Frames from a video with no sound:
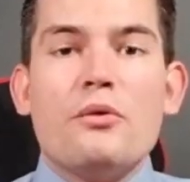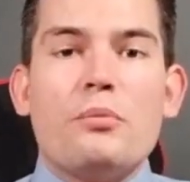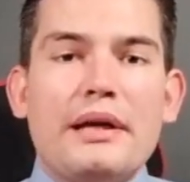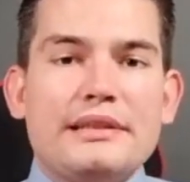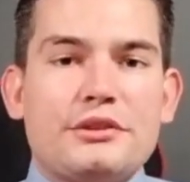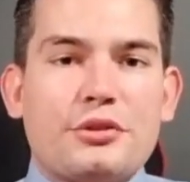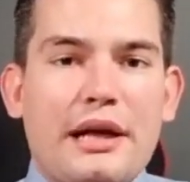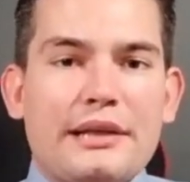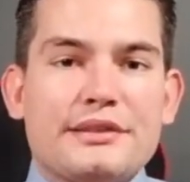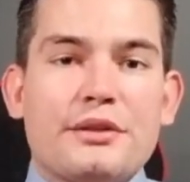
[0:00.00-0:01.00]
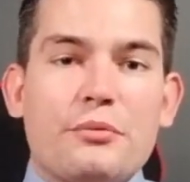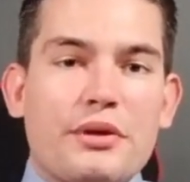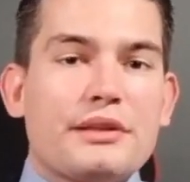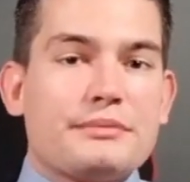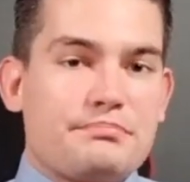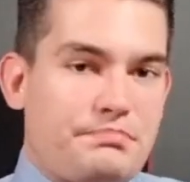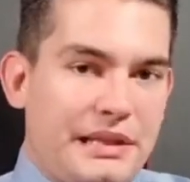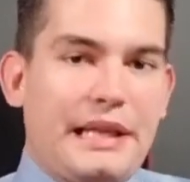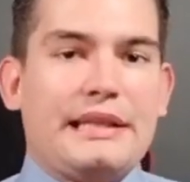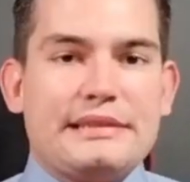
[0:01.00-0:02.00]
when the trials were
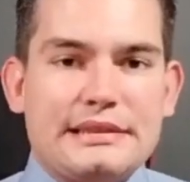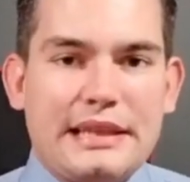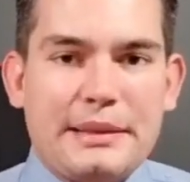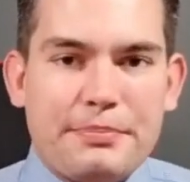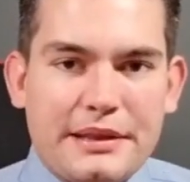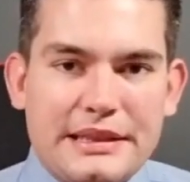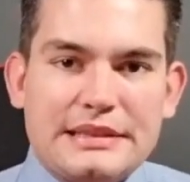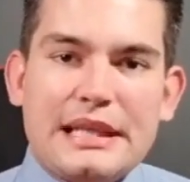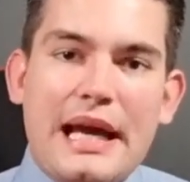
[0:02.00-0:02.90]
beginning to take place